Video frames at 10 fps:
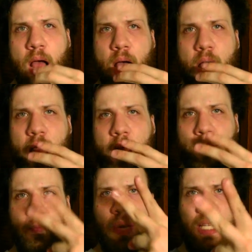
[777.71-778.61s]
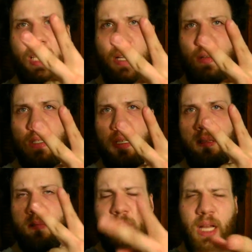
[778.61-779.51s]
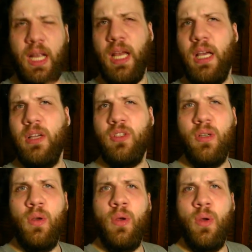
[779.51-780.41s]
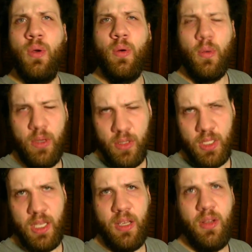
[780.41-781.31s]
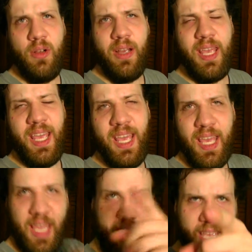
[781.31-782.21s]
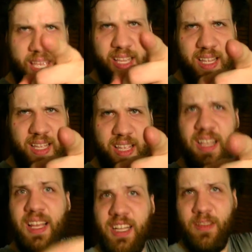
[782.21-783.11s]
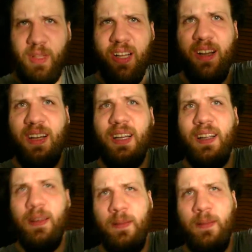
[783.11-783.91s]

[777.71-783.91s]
Uh, peace out. Bye guys. We'll see you in the next vlog.